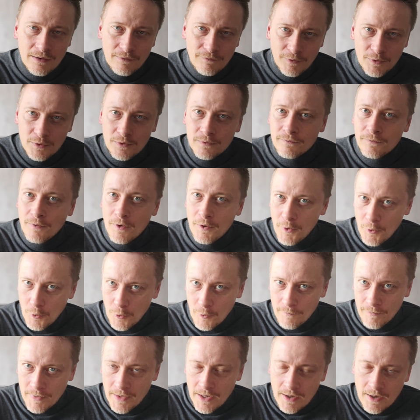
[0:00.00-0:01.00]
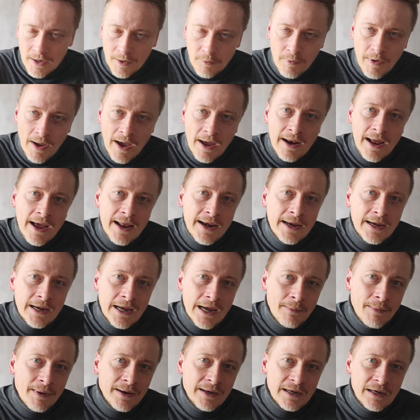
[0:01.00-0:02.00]
For the volume, we are
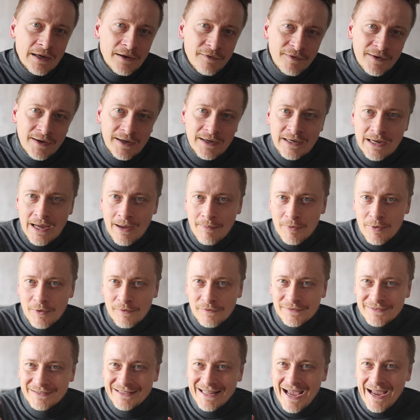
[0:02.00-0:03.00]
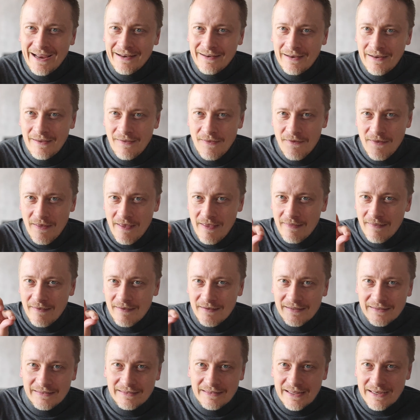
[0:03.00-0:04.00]
adding up an infinite number of tiny, thin
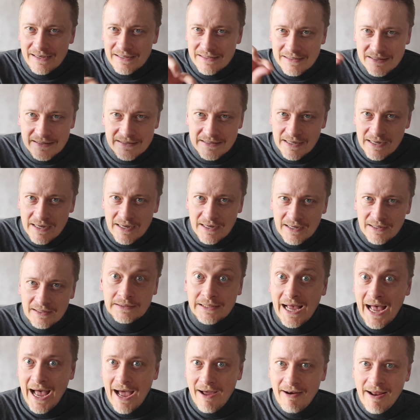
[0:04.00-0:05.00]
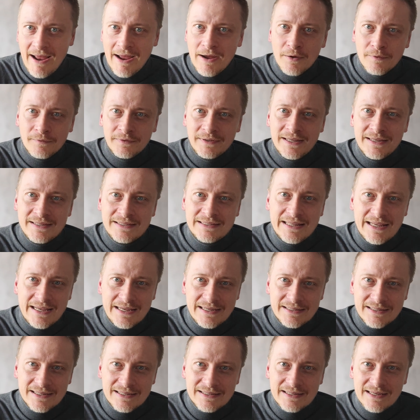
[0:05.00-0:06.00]
disks. The area of these
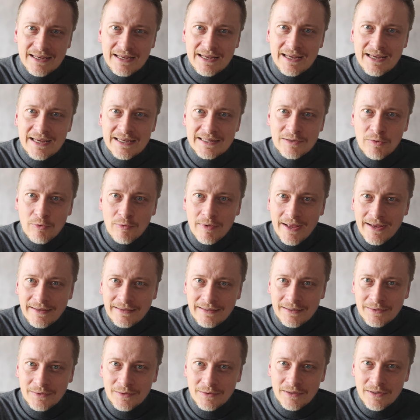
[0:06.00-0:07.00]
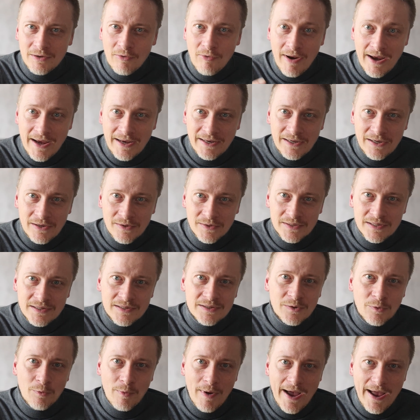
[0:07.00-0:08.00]
disks is related to the radius
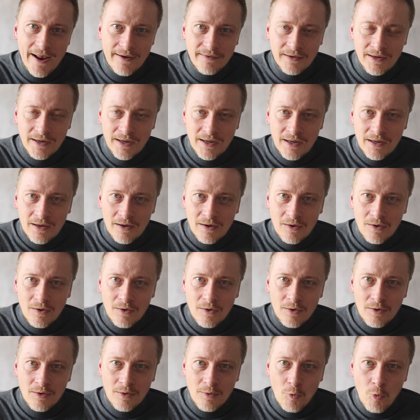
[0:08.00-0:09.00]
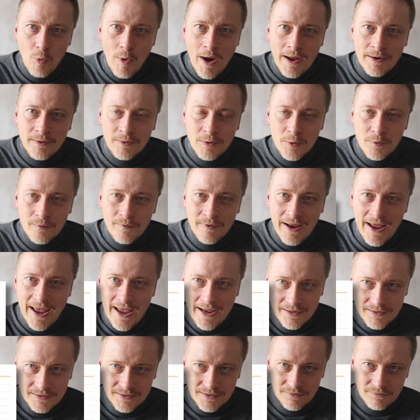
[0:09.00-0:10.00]
squared, or 1 over
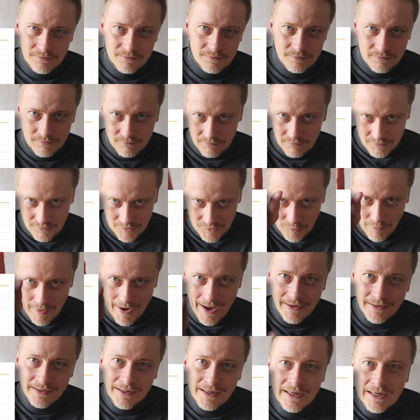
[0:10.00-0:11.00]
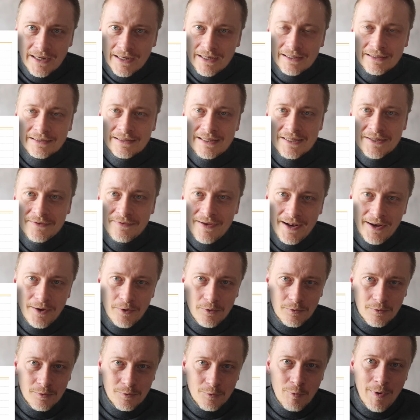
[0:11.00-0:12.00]
x squared. This
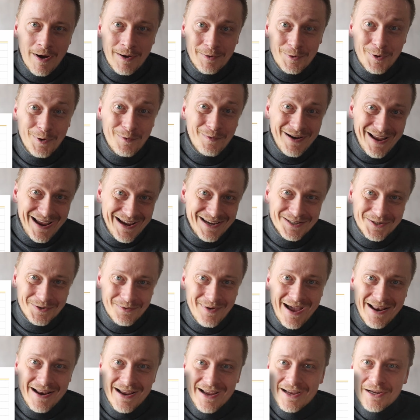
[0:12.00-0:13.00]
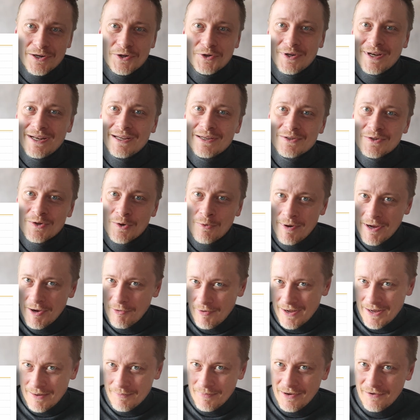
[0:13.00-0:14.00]
value, 1 over x squared, shrinks so
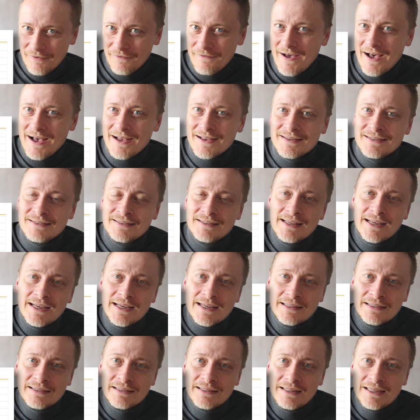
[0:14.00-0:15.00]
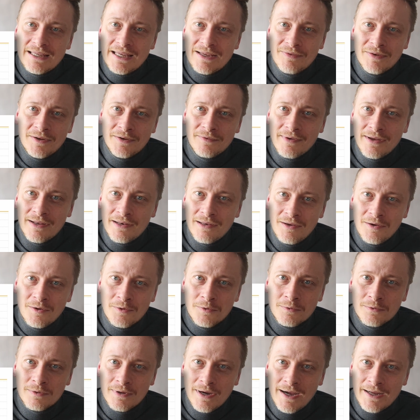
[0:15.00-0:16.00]
incredibly fast that even when
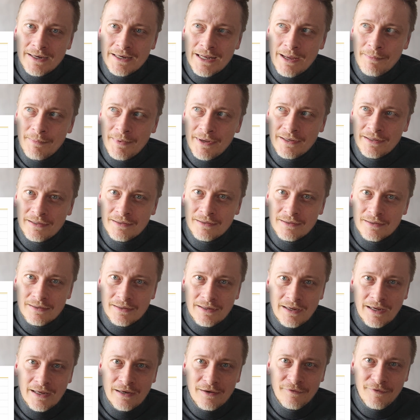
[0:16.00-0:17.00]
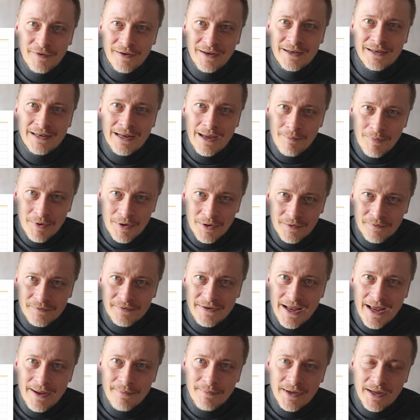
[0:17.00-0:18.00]
you add up an infinite number
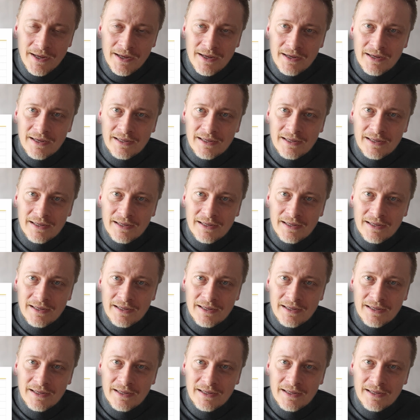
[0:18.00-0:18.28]
of them,